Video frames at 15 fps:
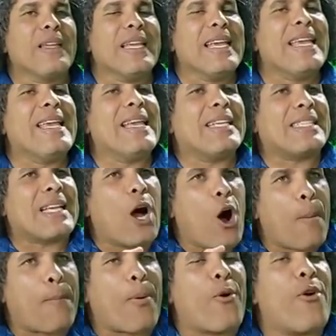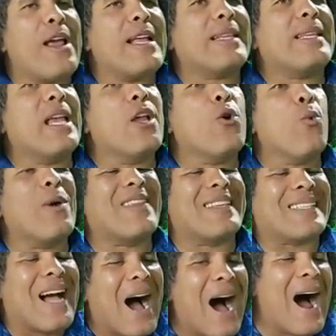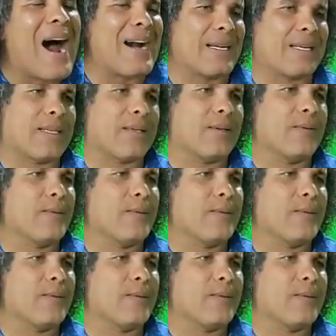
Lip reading: he is operating with his heart.